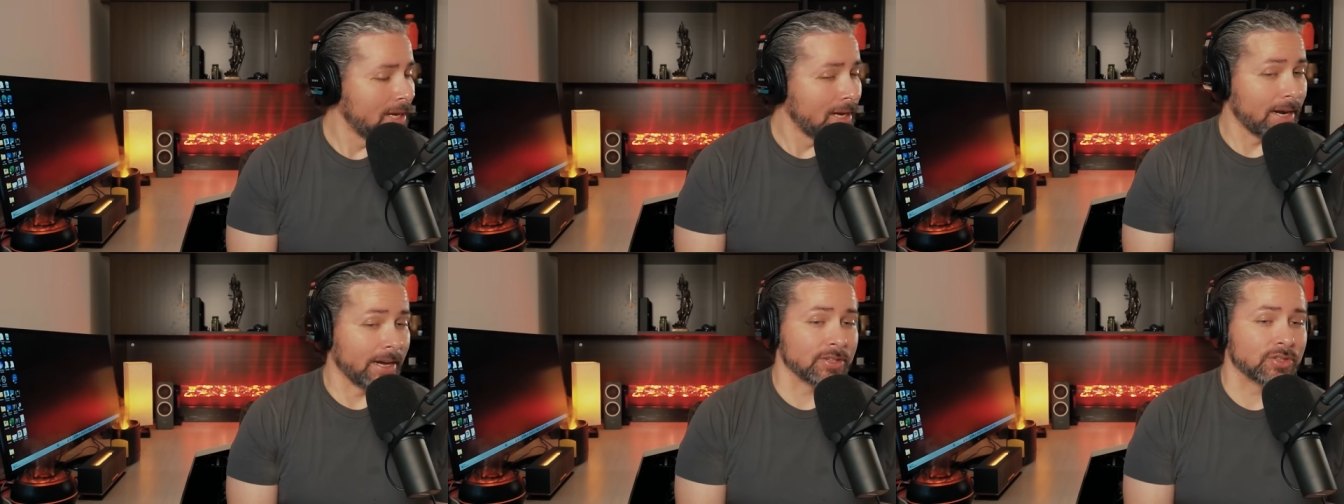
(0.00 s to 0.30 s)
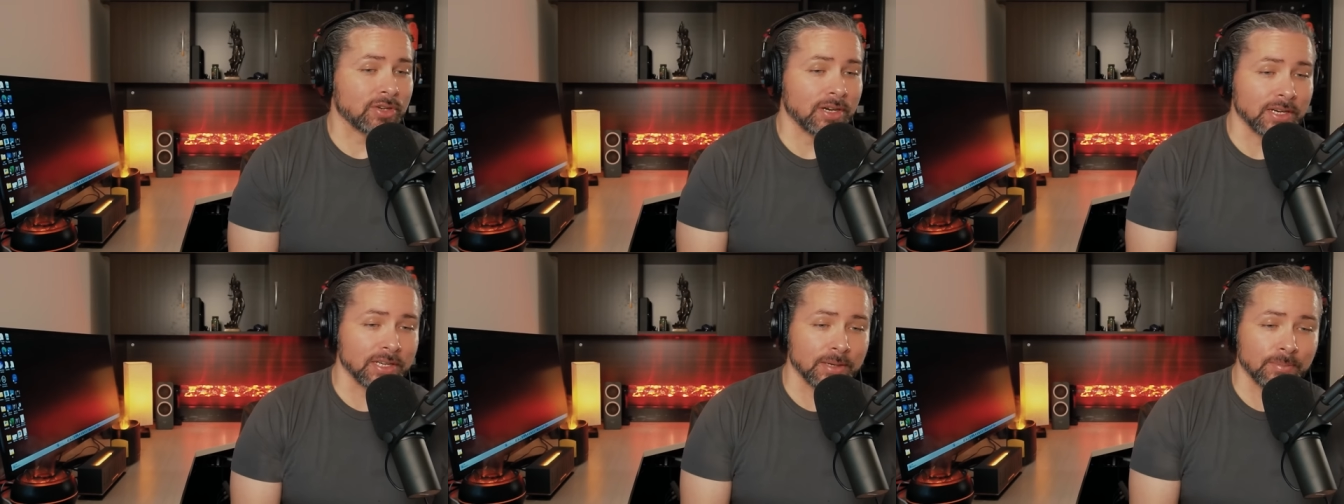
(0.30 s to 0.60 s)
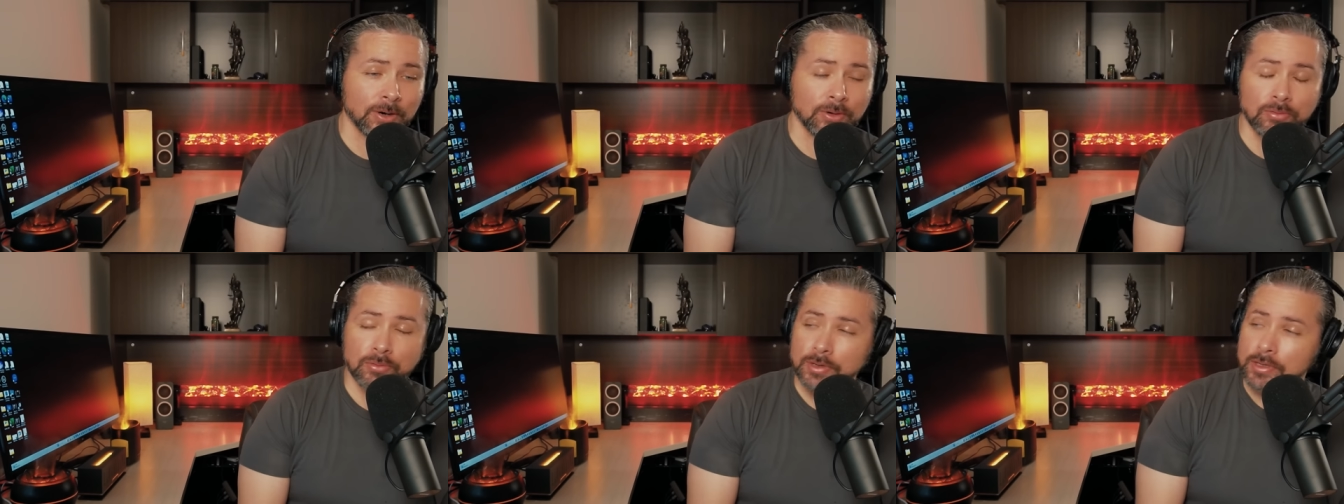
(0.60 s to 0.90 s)
I was trying to
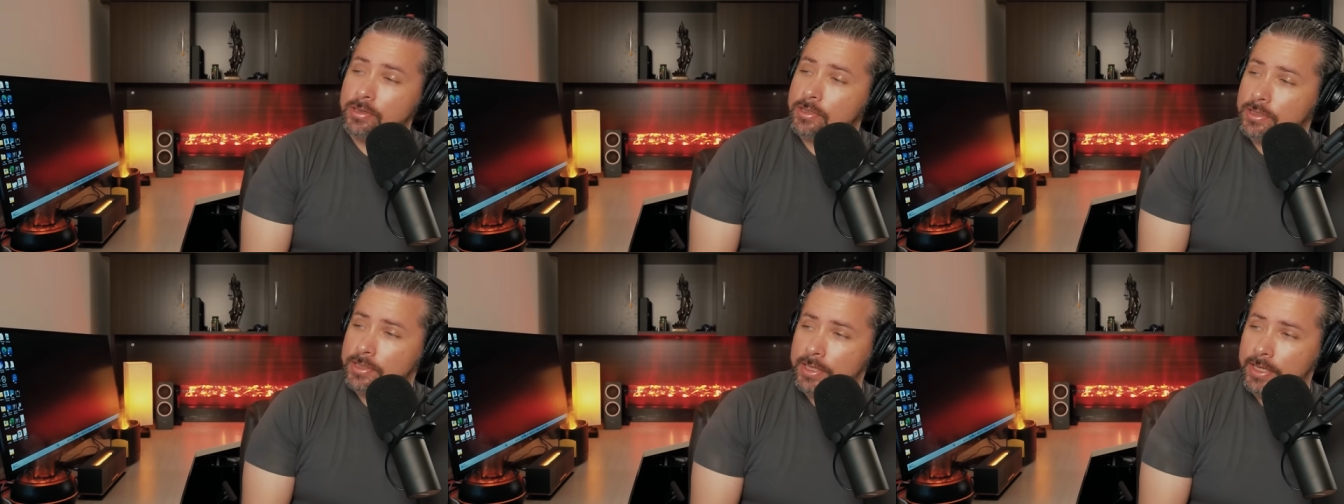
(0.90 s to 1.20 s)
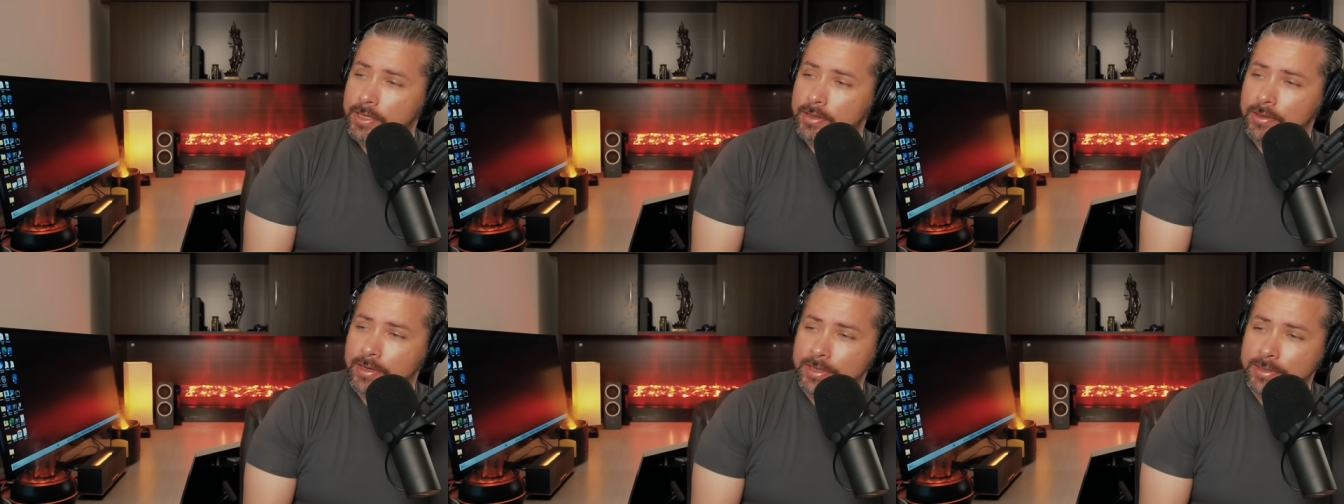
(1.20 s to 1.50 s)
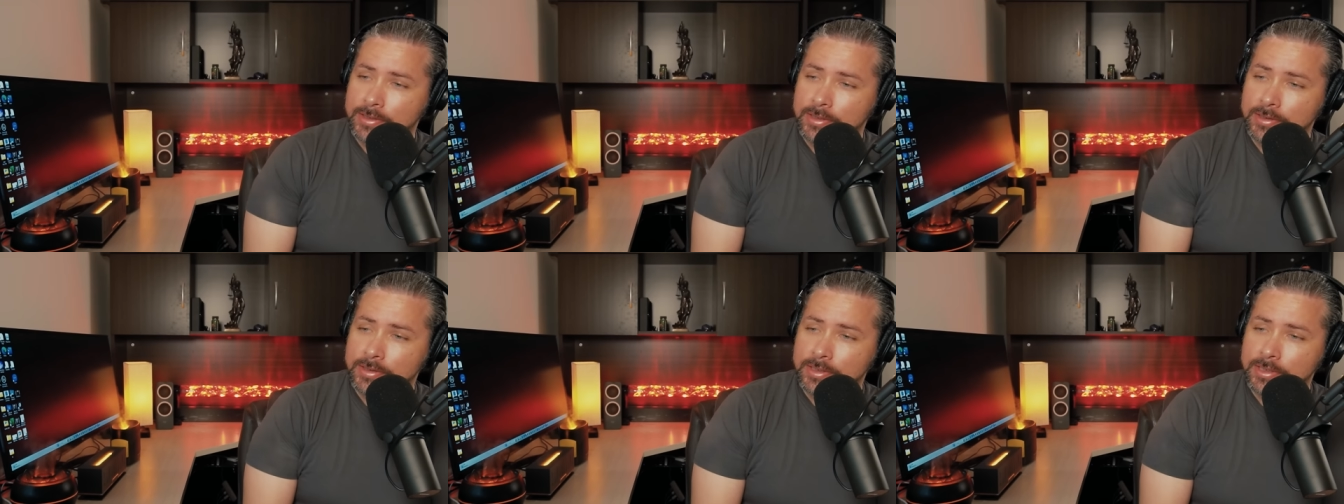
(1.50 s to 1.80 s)
get my real estate
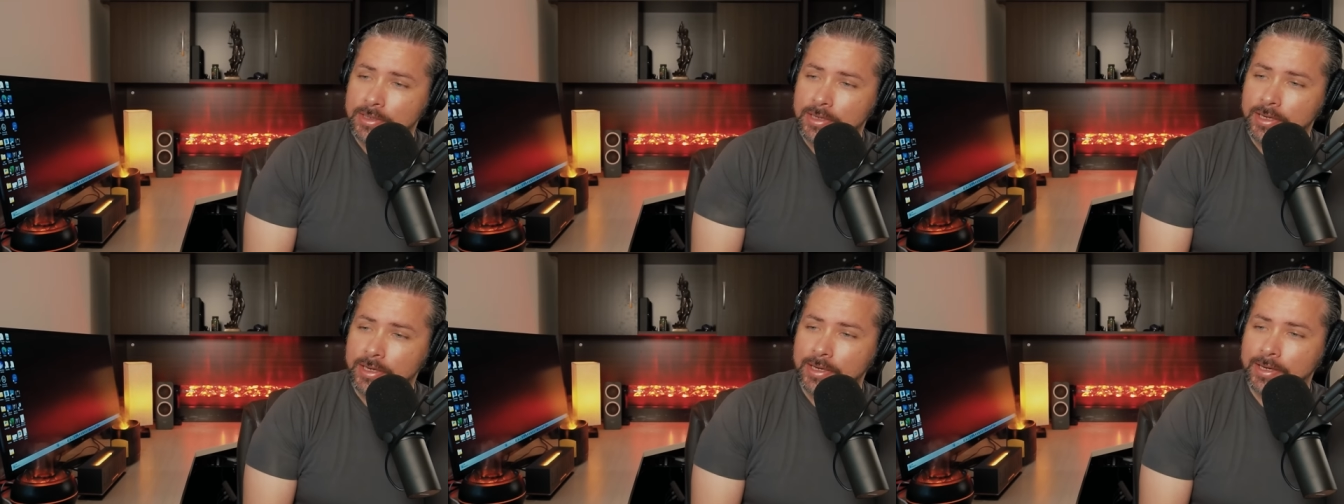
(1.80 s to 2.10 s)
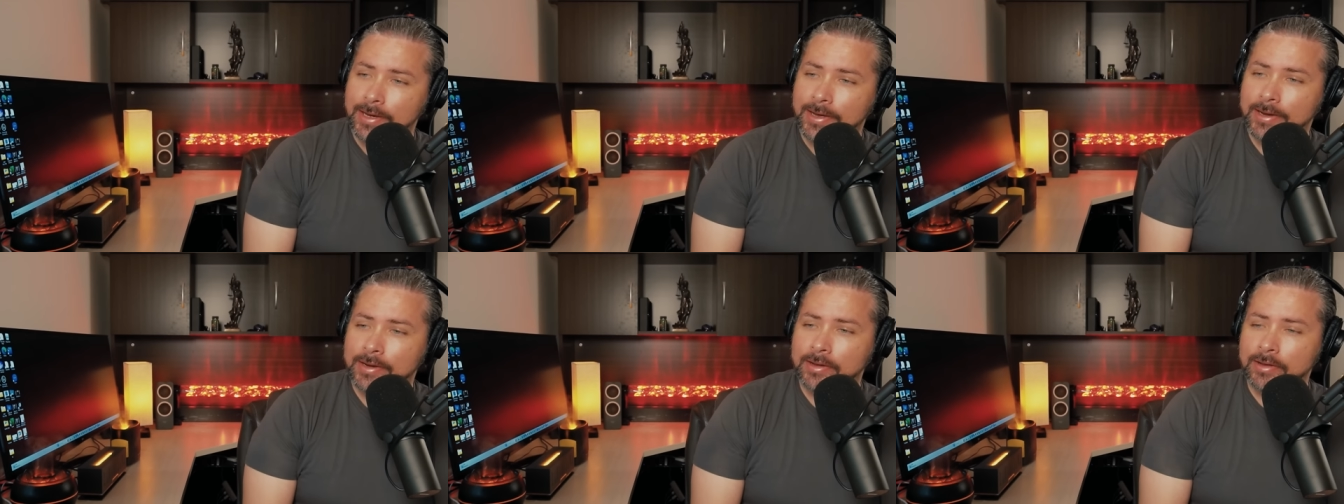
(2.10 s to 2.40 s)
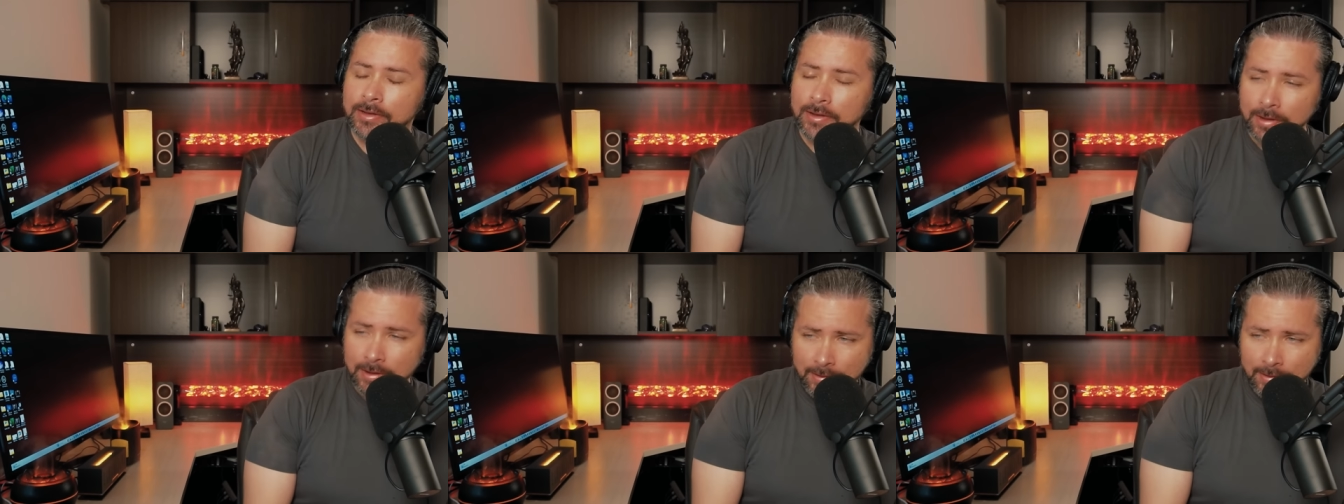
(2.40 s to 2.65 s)
license. And